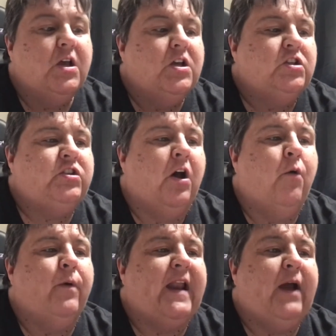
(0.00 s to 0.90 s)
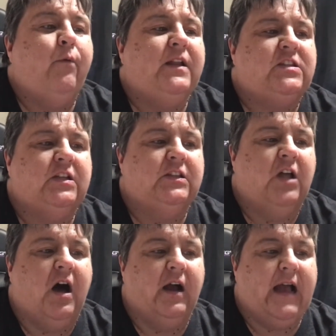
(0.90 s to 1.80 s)
So when I went to
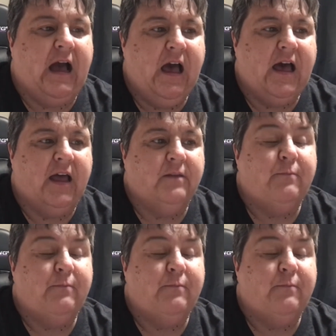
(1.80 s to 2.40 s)
log on,